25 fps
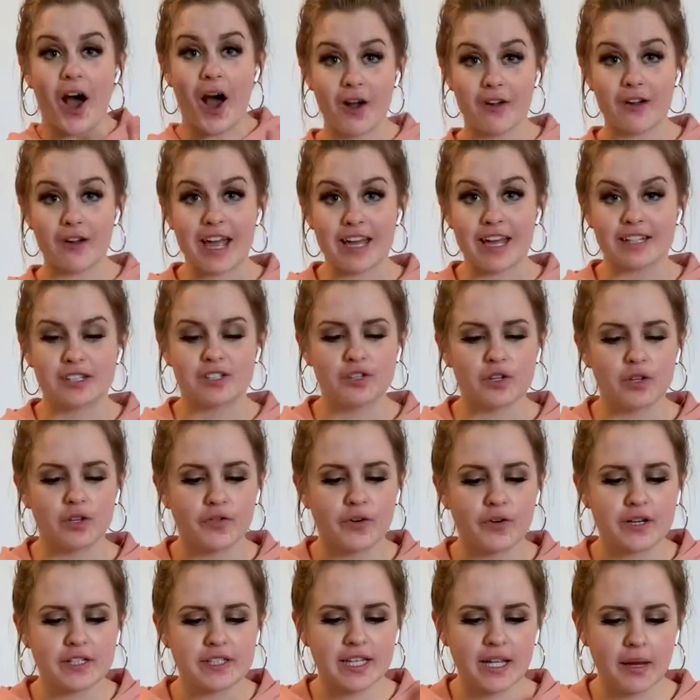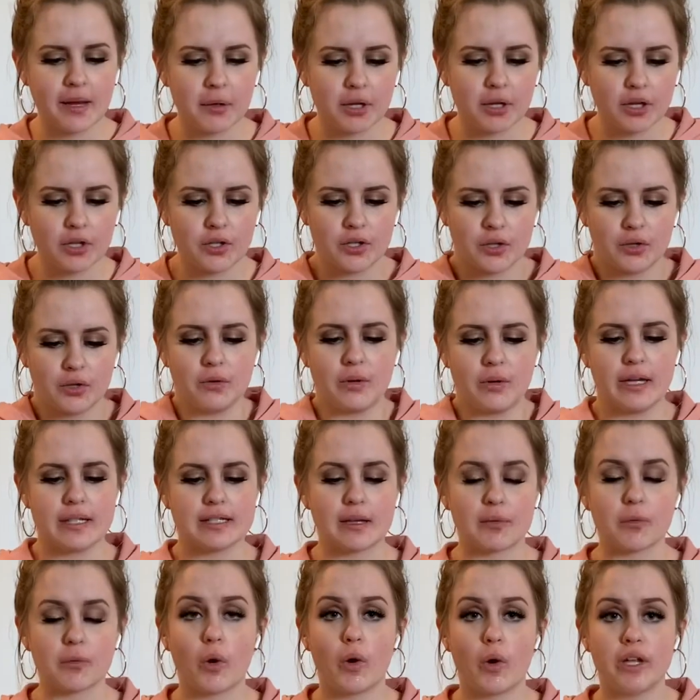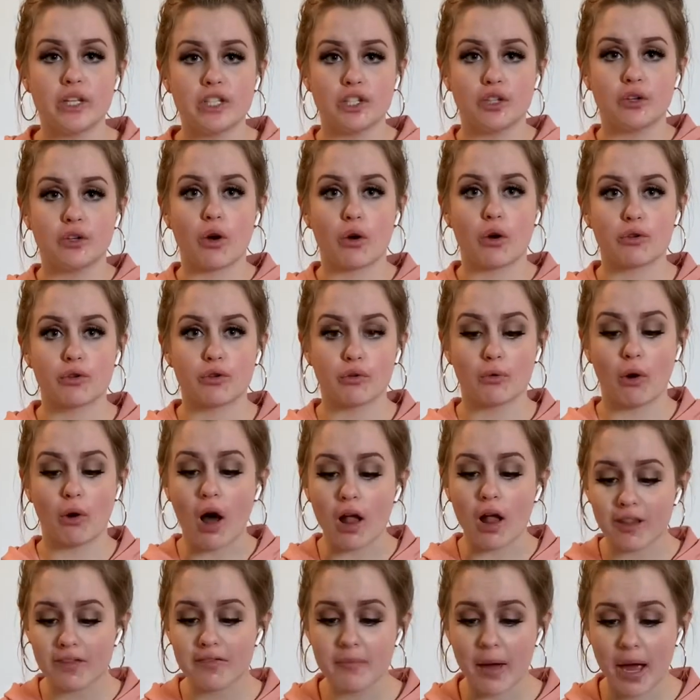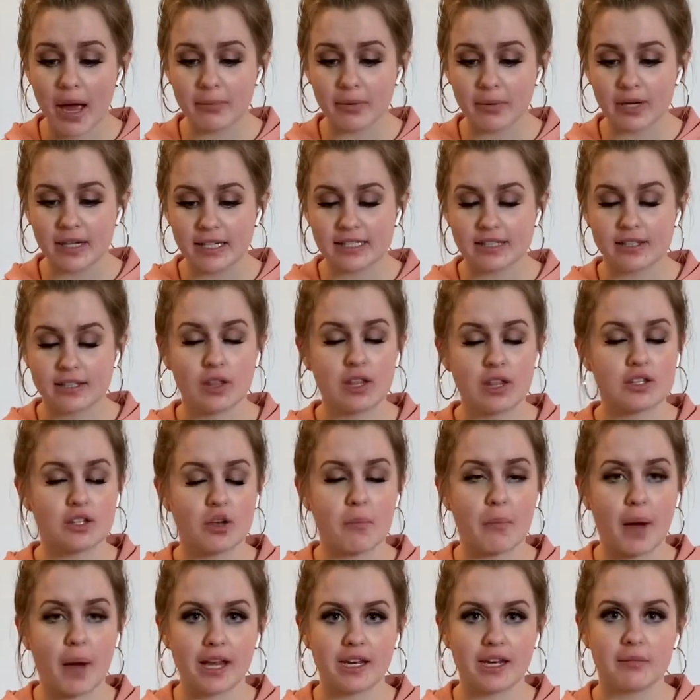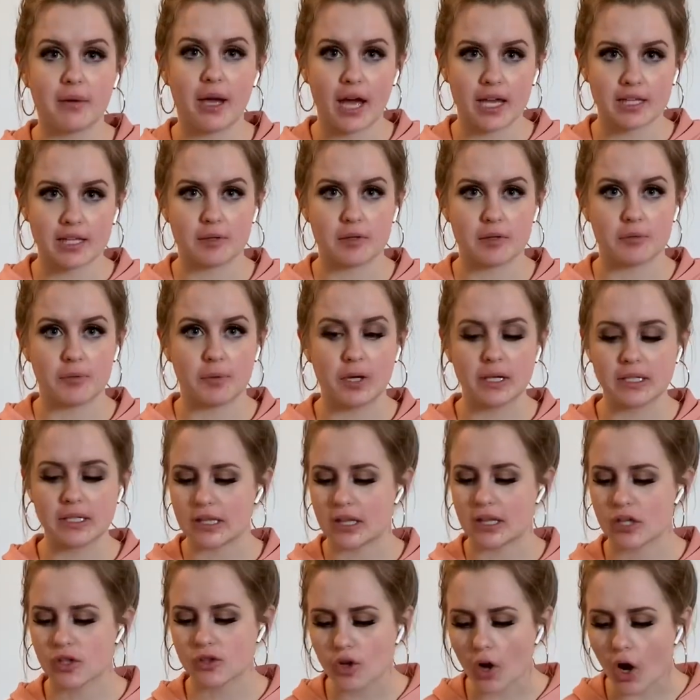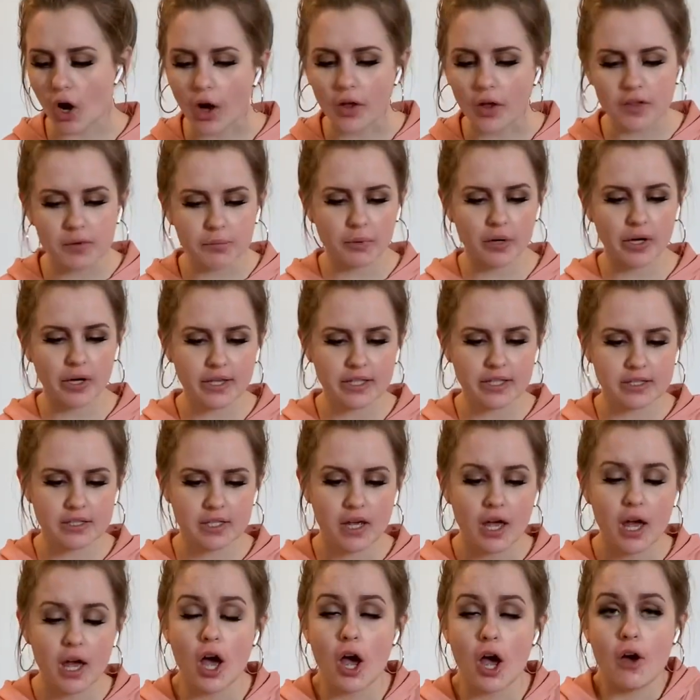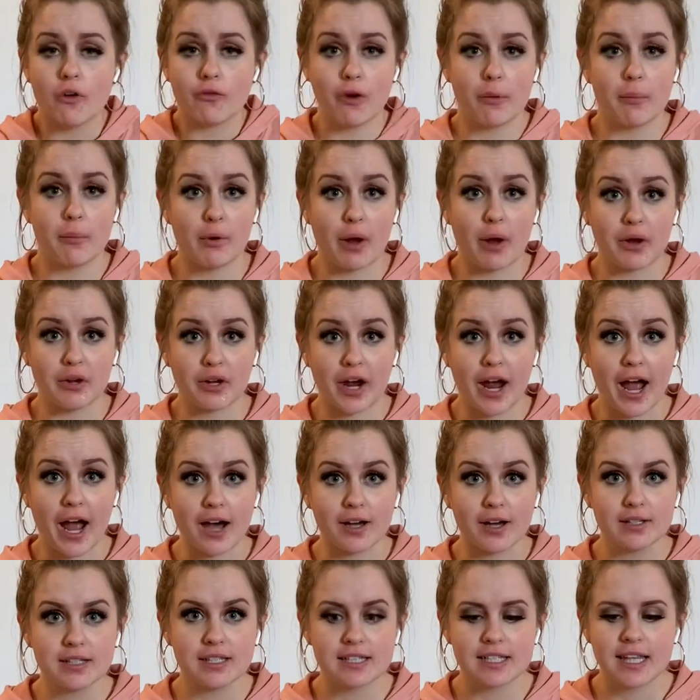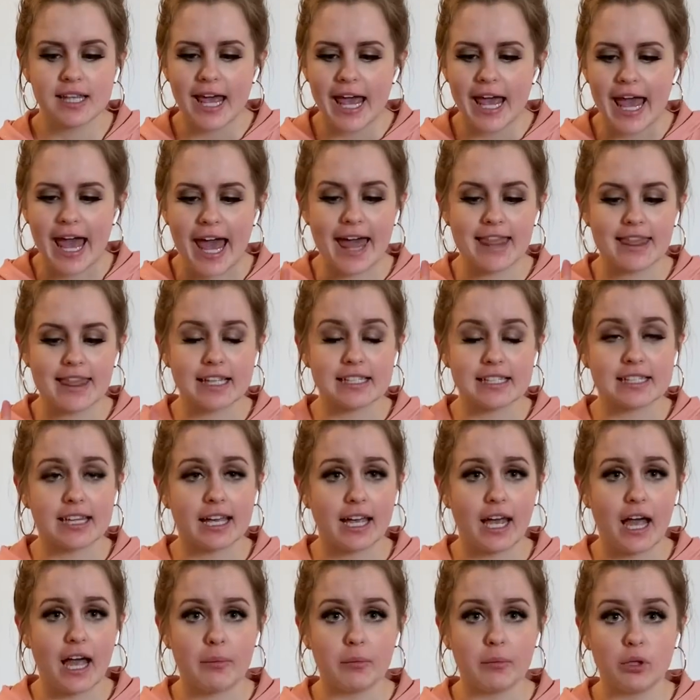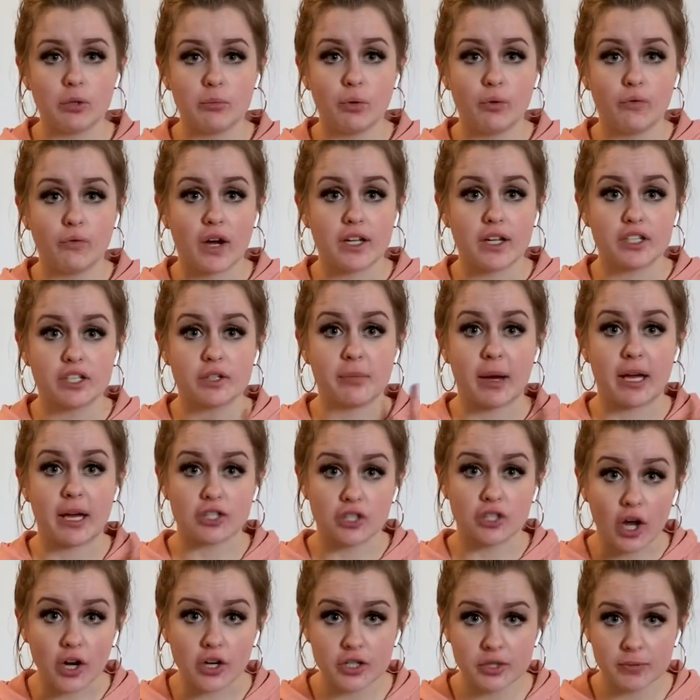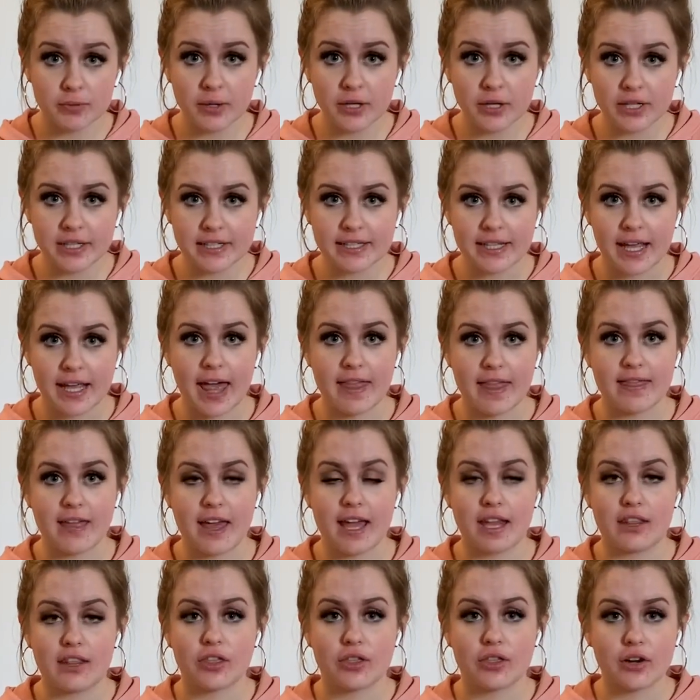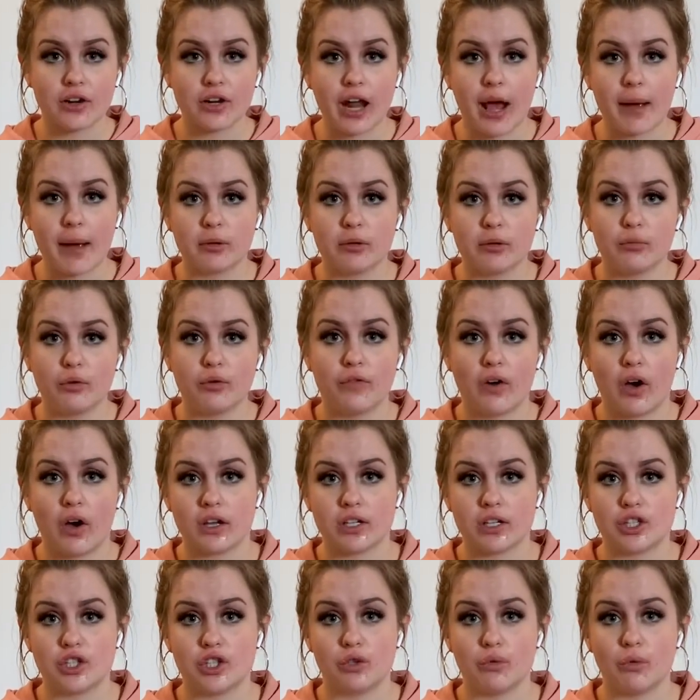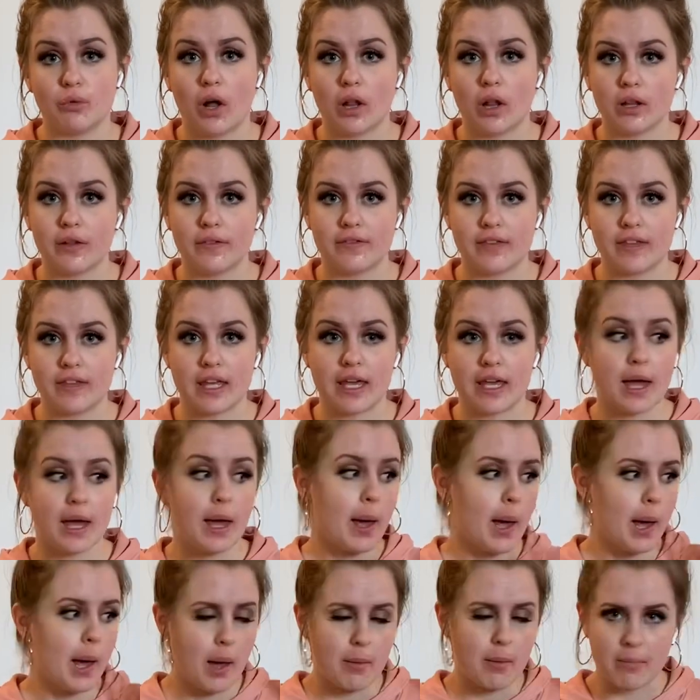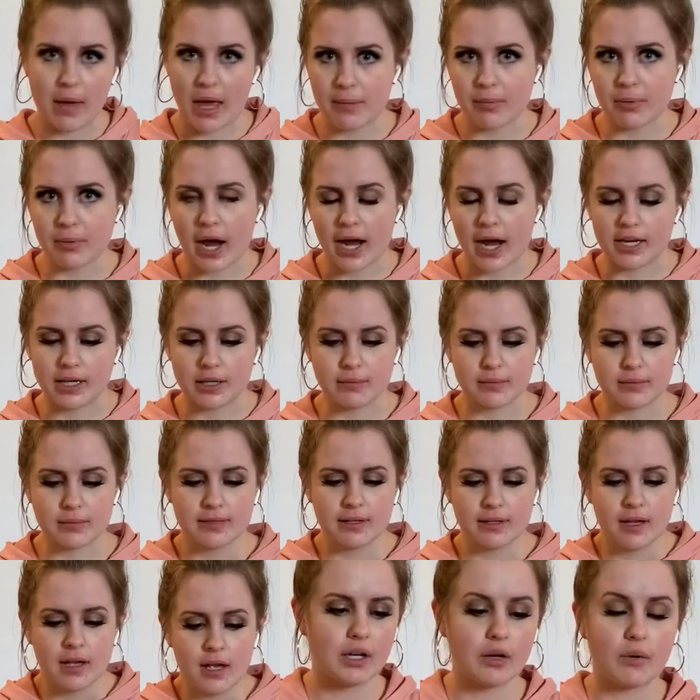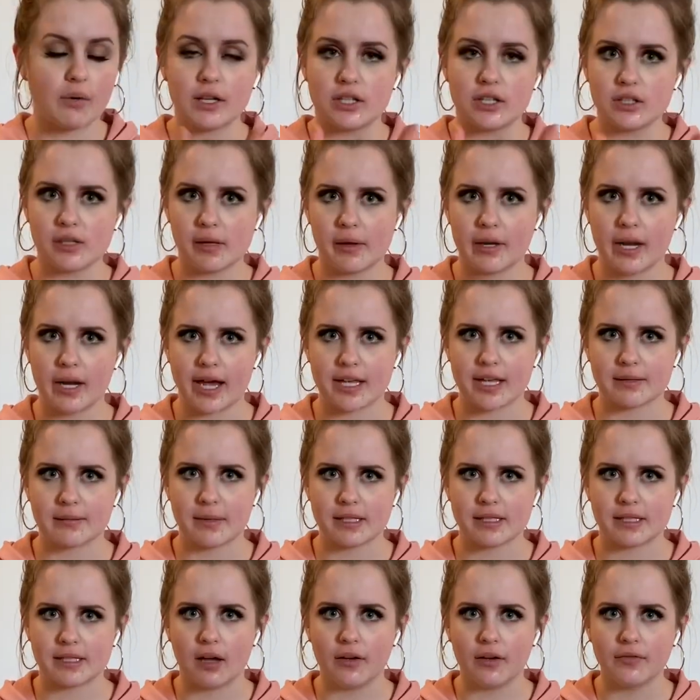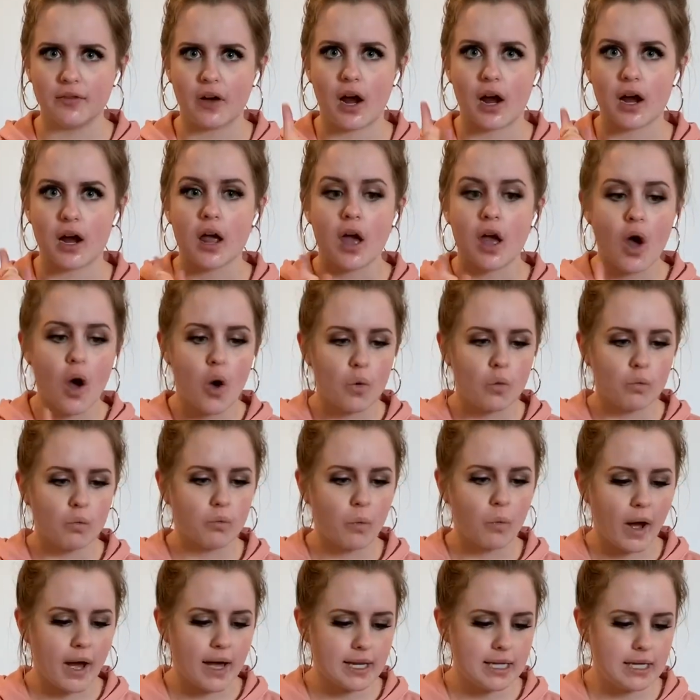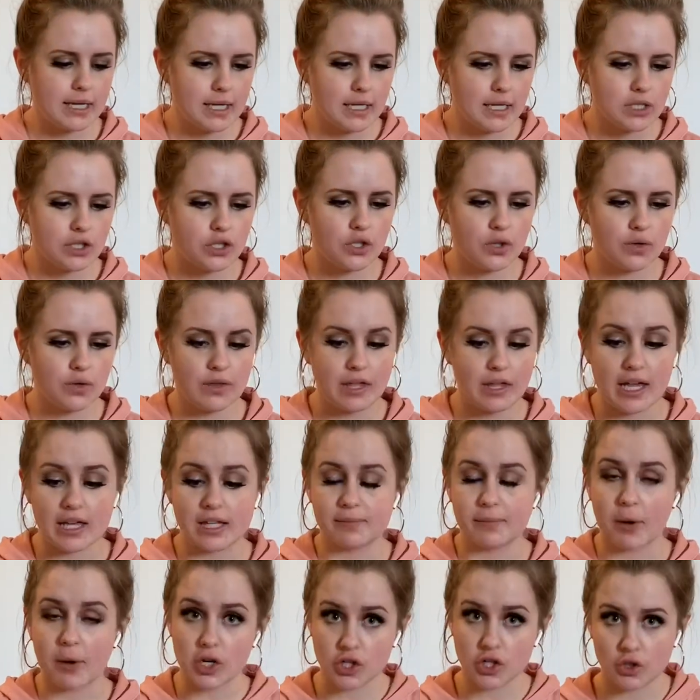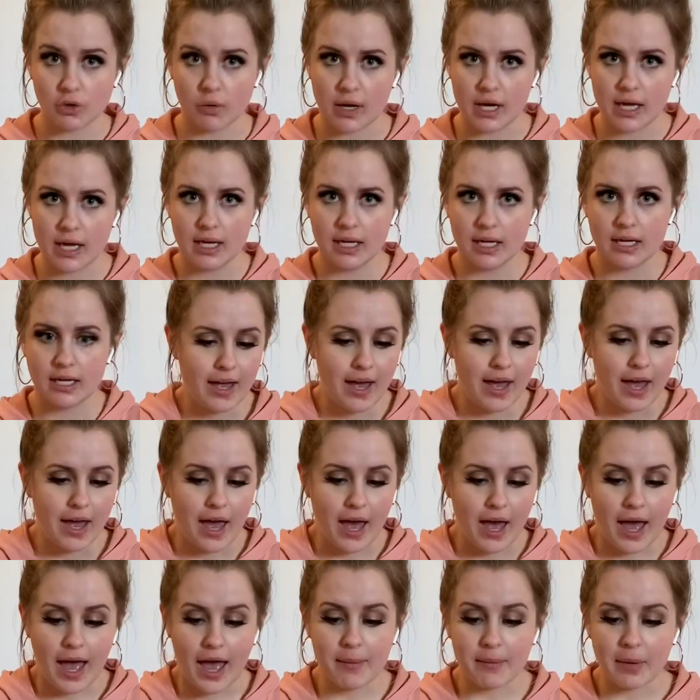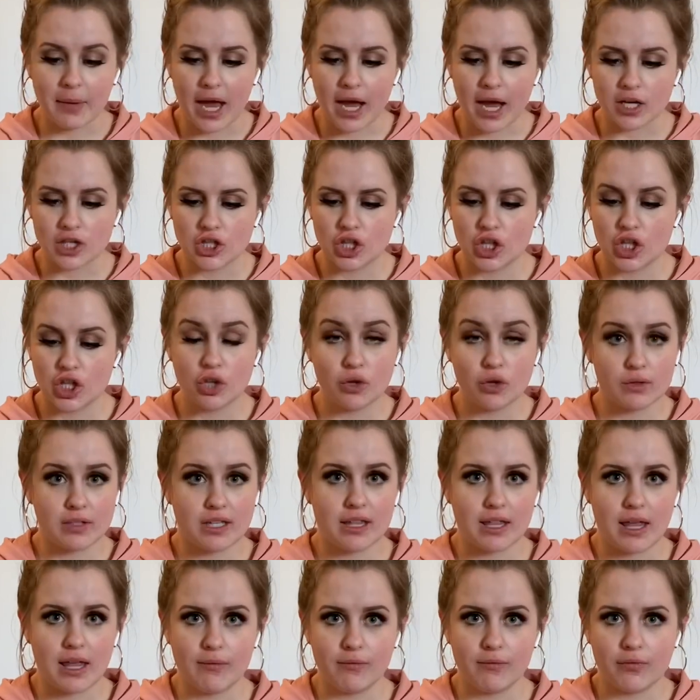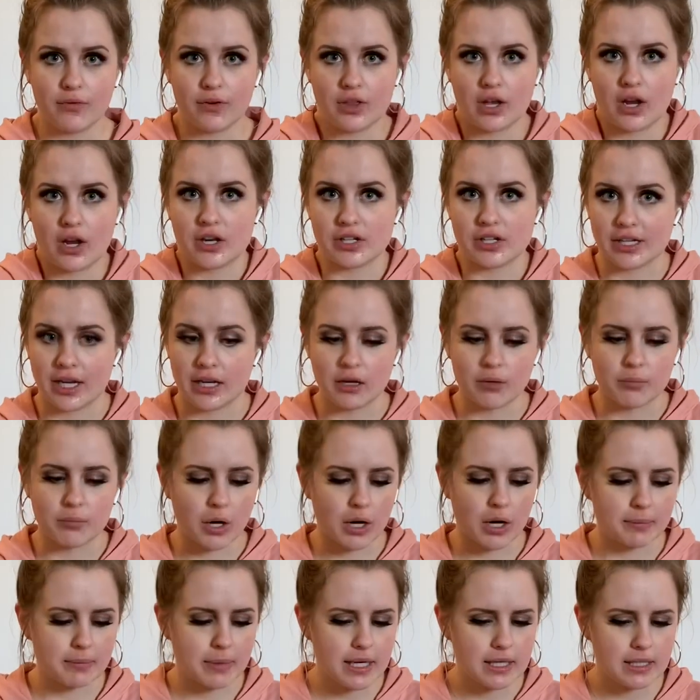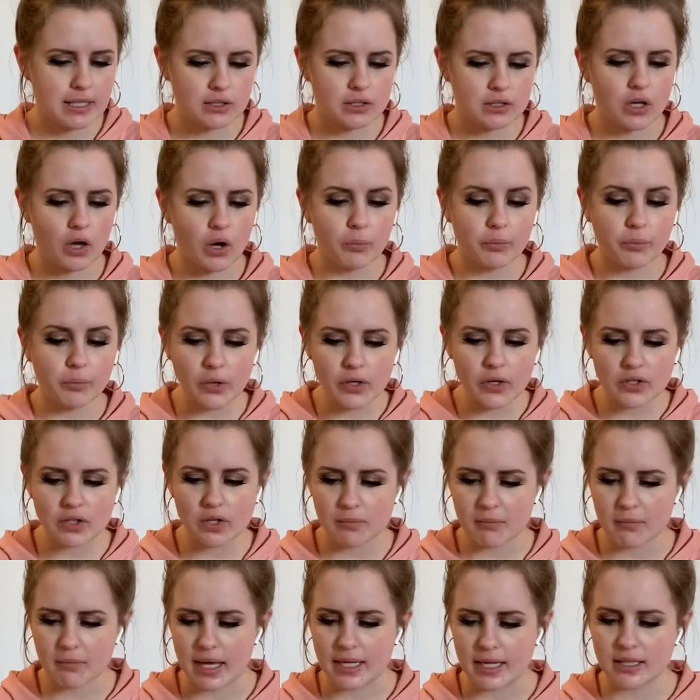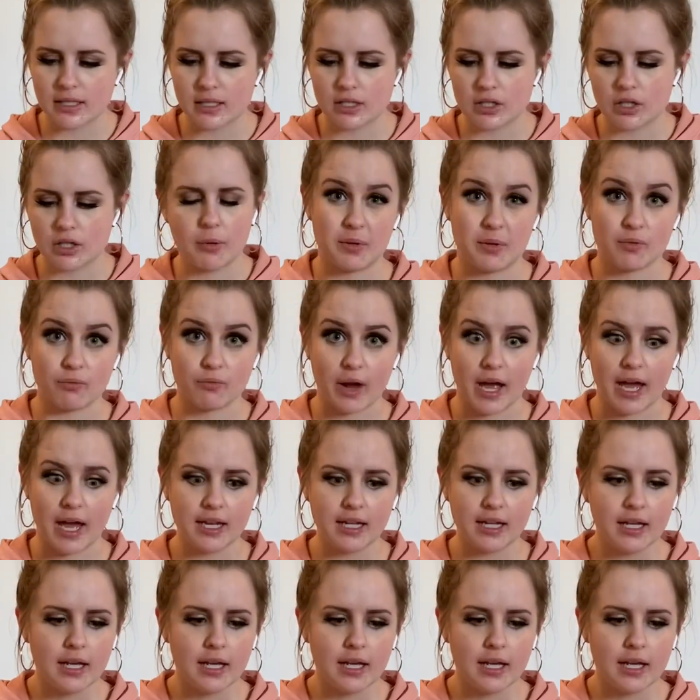right, so the first thing I'm gonna do is I'm going to go through all of my books. So these are mine and my husband's books, and these are all the books from around our house. And then second, I'm gonna move on to my daughter's books. And then third, I'm gonna move on to all of the paper items. The questions I'm gonna ask myself are, one, do they spark joy? Am I actually using them for their intended purpose? So books are meant to be read.